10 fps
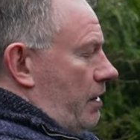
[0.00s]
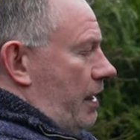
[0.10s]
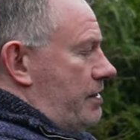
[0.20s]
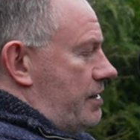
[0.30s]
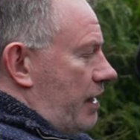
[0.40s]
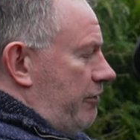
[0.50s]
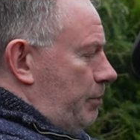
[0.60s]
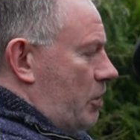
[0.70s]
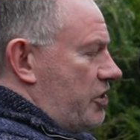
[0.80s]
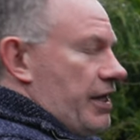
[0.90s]
instead of
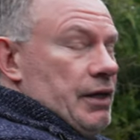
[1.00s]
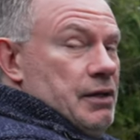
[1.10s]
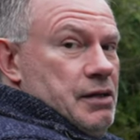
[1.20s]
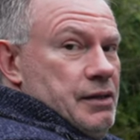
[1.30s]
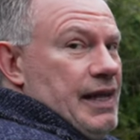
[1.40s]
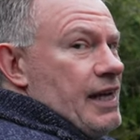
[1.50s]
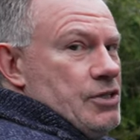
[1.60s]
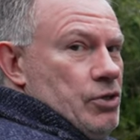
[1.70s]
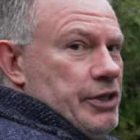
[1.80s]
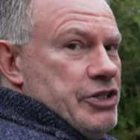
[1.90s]
pushing. That
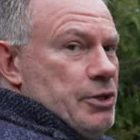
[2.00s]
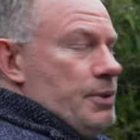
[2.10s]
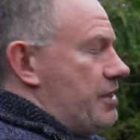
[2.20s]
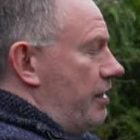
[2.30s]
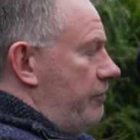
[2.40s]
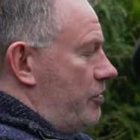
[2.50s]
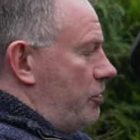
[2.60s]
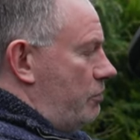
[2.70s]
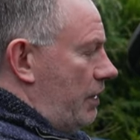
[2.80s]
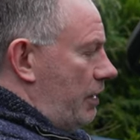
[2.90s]
is not intuitive. You
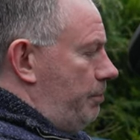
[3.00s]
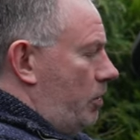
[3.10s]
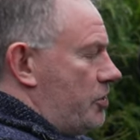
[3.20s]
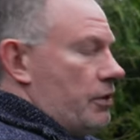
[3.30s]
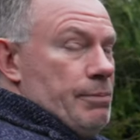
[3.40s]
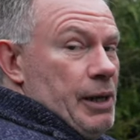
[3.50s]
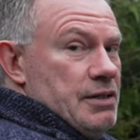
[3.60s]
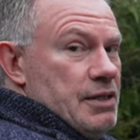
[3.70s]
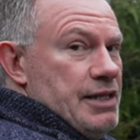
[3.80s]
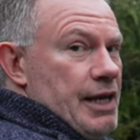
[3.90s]
should really push on the
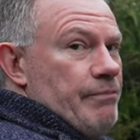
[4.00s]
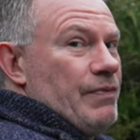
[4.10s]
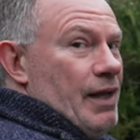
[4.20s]
button to dip.